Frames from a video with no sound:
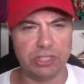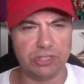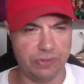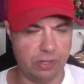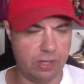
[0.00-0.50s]
of
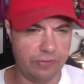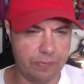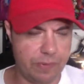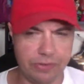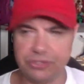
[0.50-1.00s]
a
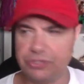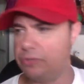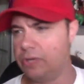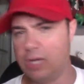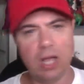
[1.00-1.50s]
Mary Sue.
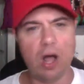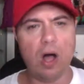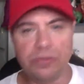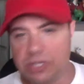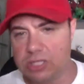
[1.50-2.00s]
All
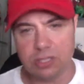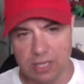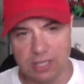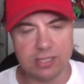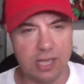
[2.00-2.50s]
these
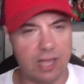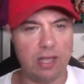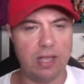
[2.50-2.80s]
things, and